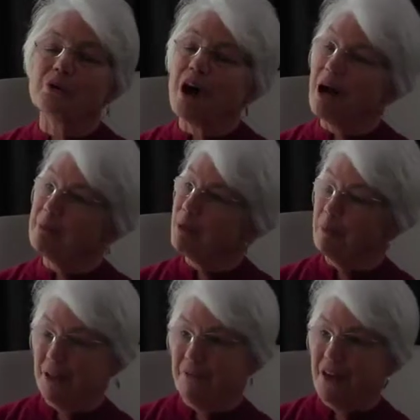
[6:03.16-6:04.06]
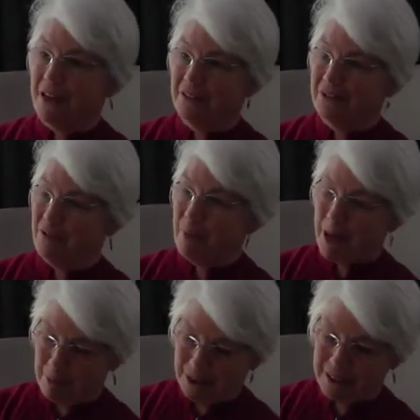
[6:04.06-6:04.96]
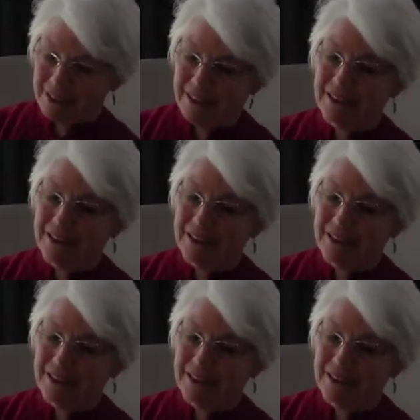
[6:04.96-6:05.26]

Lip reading: I'm a big fan of Obamacare.